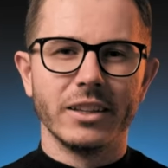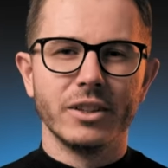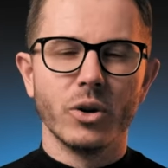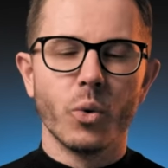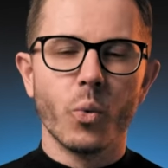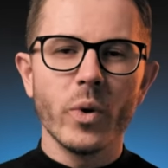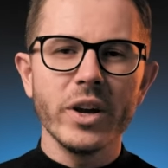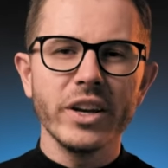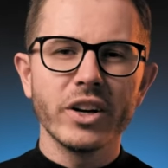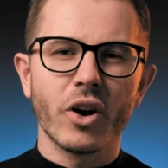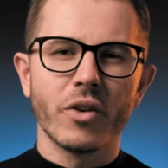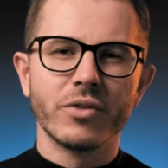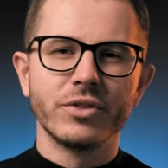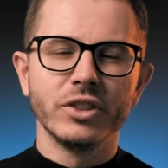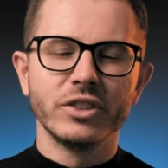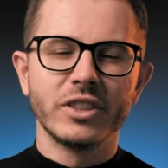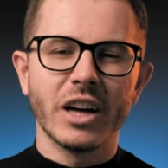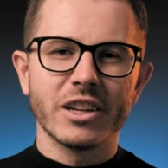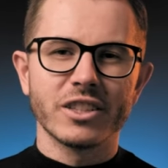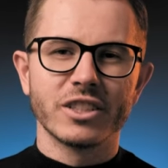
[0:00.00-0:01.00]
the winner of
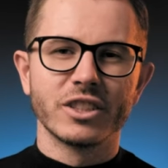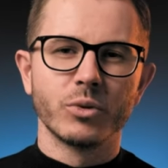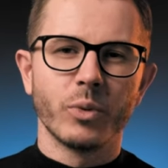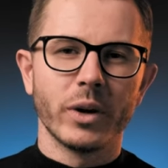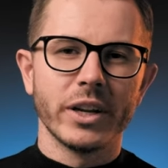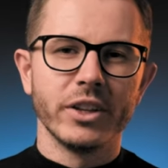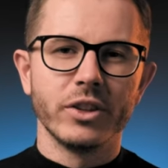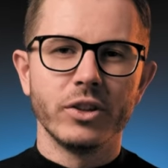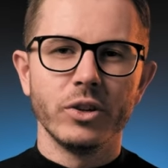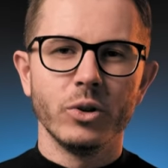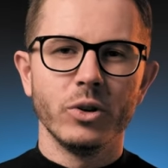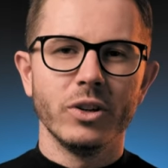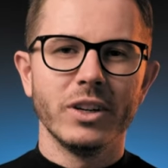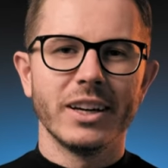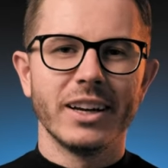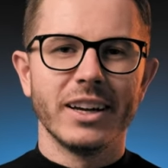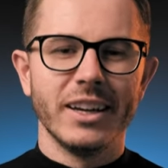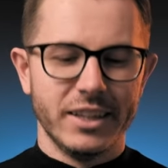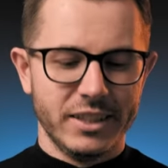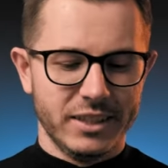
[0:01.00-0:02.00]
2022
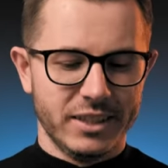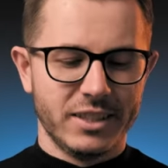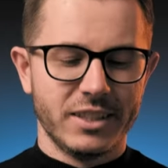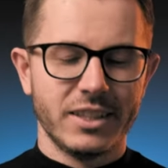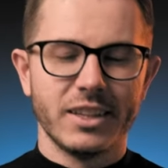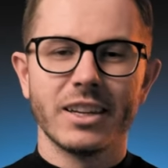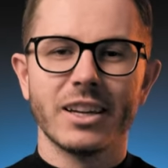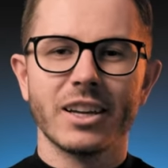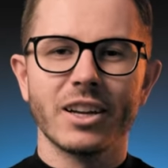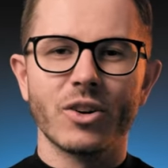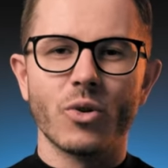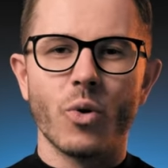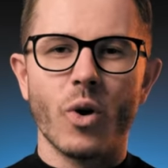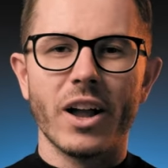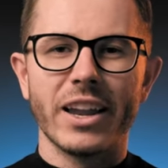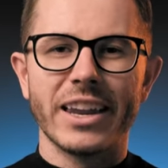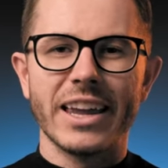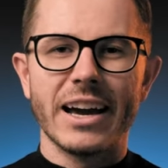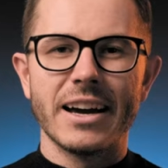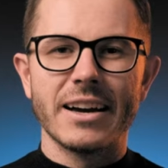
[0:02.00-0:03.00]
is
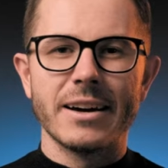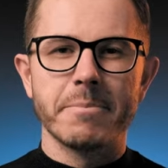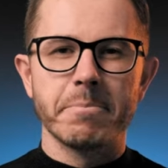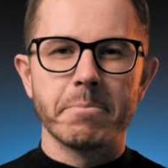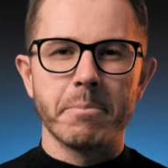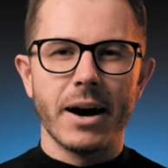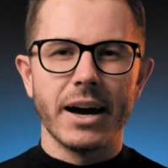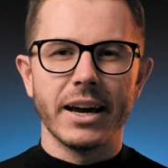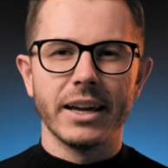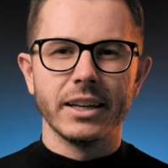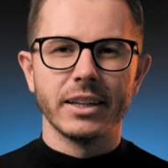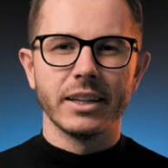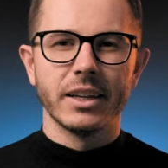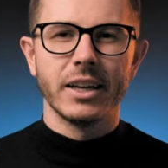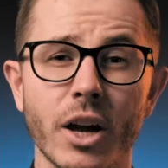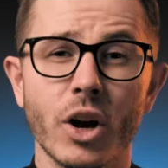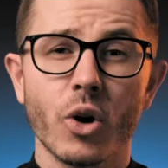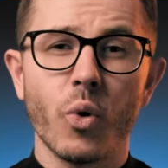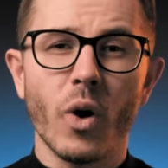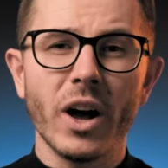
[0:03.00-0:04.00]
Qualia Mind.
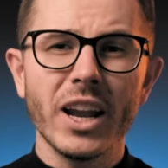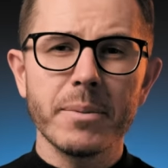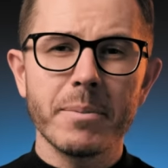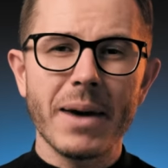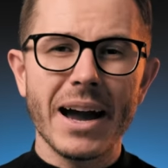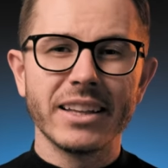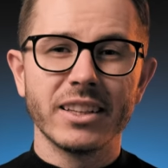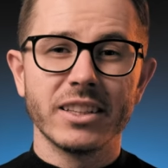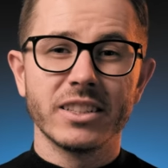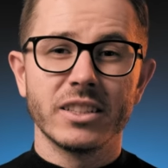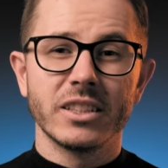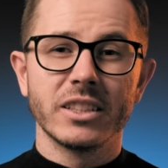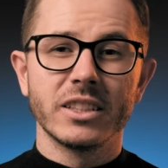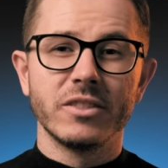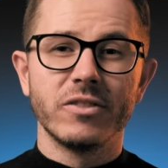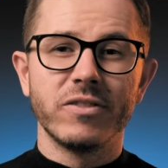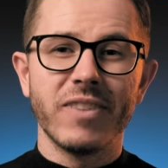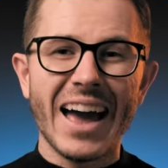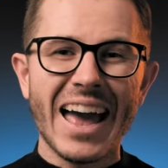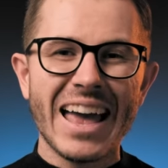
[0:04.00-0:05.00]
Qualia Mind is an
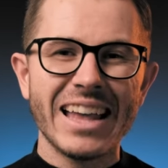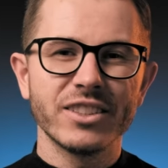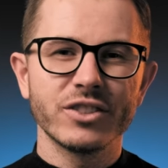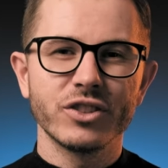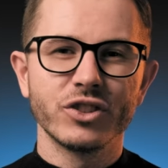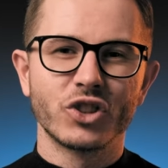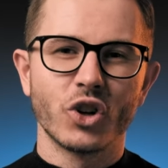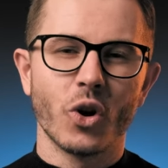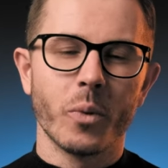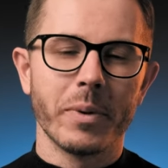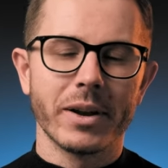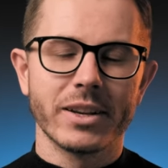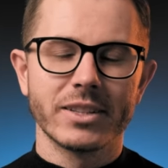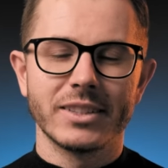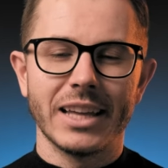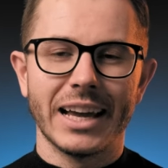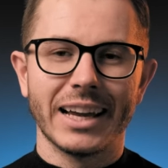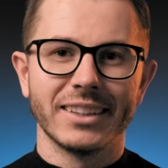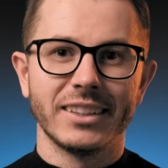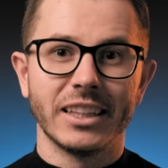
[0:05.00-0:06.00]
advanced nootropic
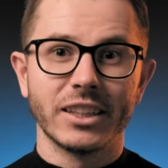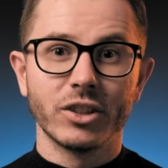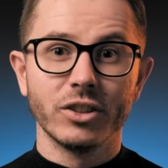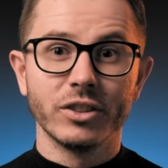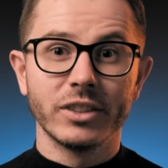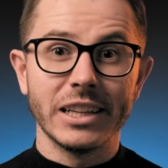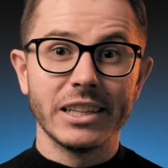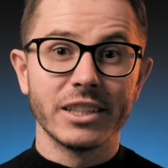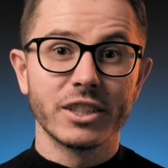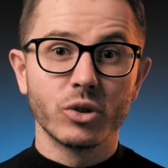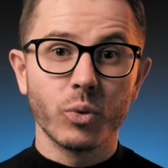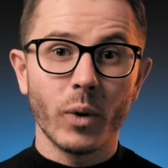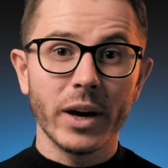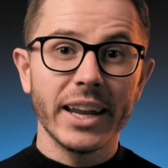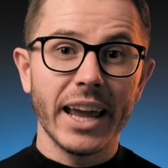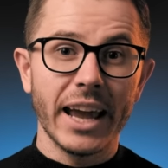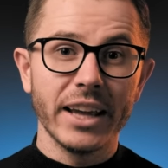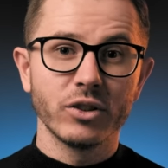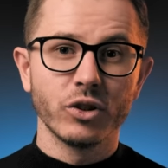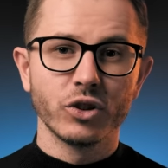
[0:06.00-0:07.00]
stack that contains
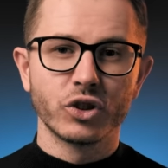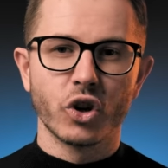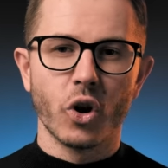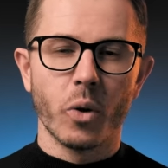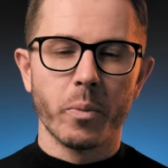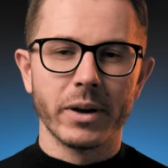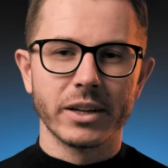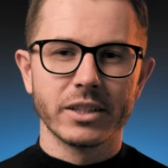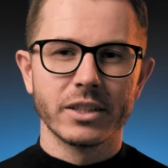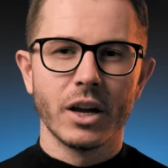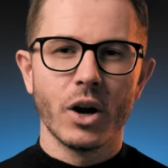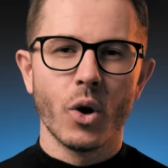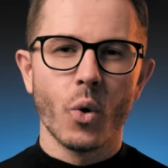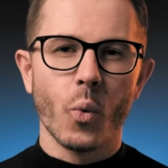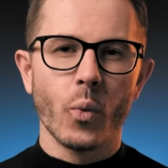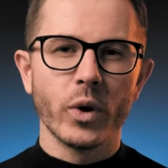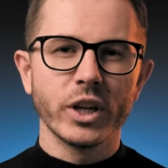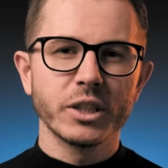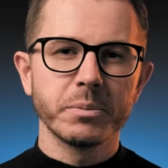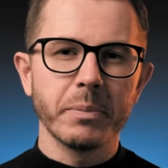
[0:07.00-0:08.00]
28 nootropics,
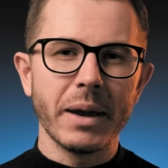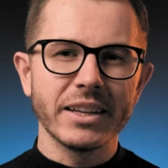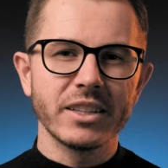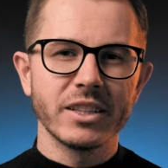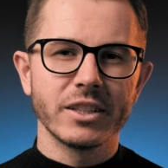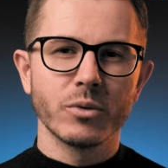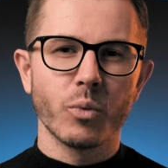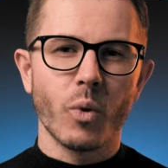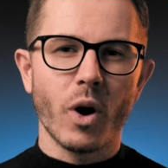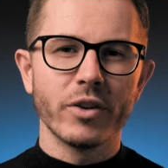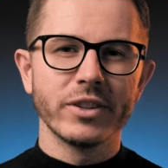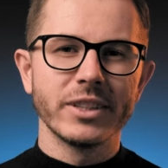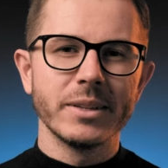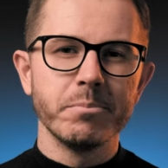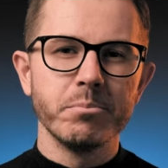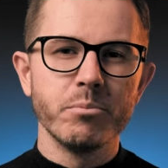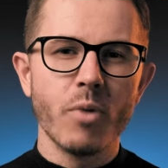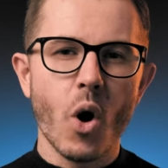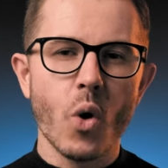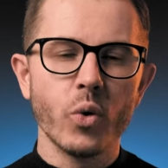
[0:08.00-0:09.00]
which makes it one of the
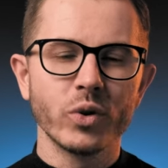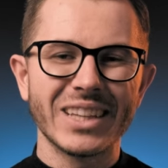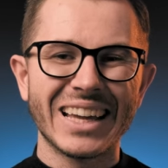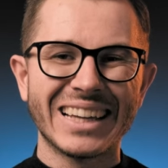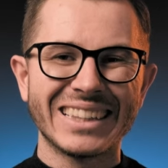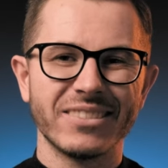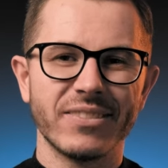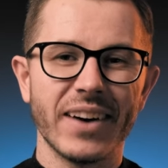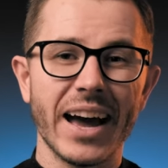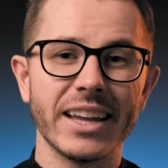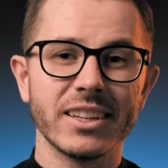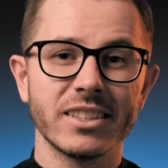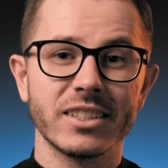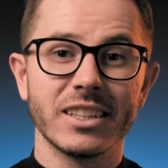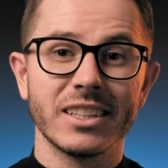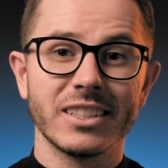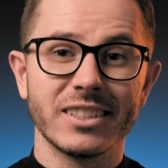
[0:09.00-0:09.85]
most advanced